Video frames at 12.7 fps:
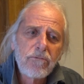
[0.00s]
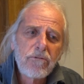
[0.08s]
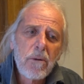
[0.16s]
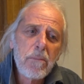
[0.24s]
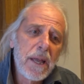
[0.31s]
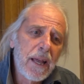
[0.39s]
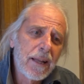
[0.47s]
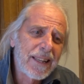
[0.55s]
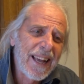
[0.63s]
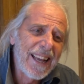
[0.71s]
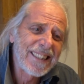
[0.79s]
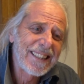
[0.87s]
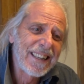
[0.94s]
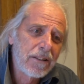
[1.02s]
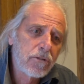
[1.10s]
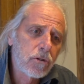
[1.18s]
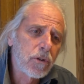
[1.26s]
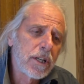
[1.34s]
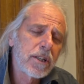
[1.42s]
For me, it takes
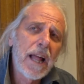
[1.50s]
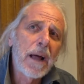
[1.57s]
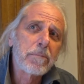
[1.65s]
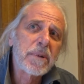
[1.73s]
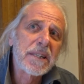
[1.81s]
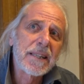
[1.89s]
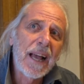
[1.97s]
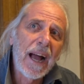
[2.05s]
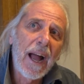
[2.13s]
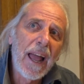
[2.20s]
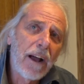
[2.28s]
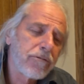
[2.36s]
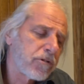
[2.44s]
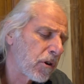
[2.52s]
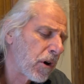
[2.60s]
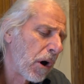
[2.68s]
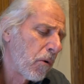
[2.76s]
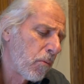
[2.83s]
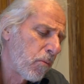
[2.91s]
three steps. I have to
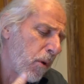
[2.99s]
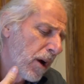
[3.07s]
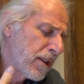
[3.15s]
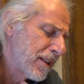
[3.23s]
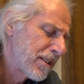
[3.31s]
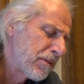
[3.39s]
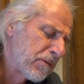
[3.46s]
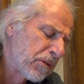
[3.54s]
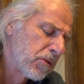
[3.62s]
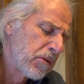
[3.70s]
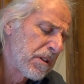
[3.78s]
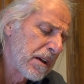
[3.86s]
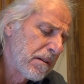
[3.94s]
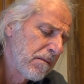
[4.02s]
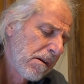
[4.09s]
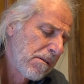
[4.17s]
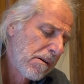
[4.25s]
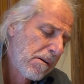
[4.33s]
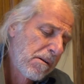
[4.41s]
go once through the
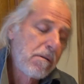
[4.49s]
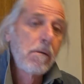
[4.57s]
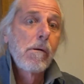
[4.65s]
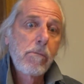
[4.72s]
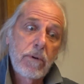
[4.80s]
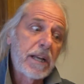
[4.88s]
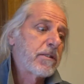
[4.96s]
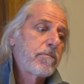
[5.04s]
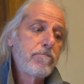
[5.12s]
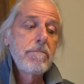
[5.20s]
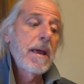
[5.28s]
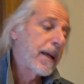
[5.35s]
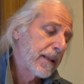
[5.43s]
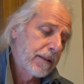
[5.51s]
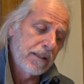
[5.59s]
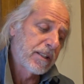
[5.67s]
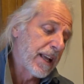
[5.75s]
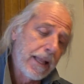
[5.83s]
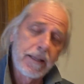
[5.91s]
just make the
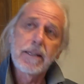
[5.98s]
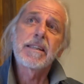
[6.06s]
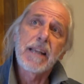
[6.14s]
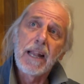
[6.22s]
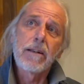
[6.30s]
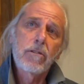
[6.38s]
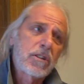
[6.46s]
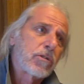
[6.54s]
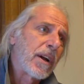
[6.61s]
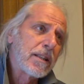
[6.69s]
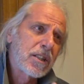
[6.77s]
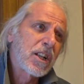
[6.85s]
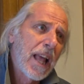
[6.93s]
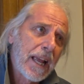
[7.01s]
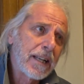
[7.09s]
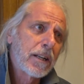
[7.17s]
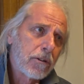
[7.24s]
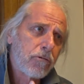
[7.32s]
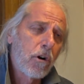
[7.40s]
sense and
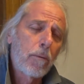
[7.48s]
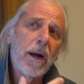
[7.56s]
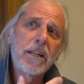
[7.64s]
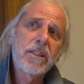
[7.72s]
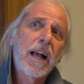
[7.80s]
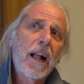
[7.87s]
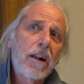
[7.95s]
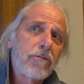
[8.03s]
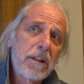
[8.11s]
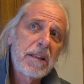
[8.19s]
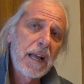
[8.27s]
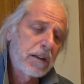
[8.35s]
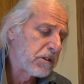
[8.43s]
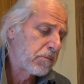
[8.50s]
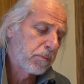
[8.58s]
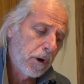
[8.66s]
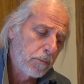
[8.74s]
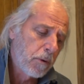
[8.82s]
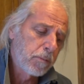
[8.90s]
translate it for myself. And that is
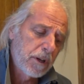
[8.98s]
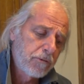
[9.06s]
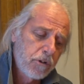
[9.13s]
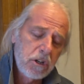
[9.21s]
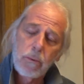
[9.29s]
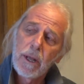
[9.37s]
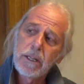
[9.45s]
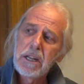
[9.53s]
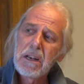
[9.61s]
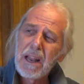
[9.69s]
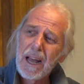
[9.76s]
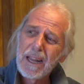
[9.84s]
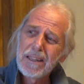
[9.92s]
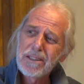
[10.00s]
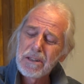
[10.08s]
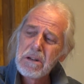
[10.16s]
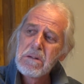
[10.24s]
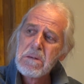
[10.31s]
probably for twenty lines,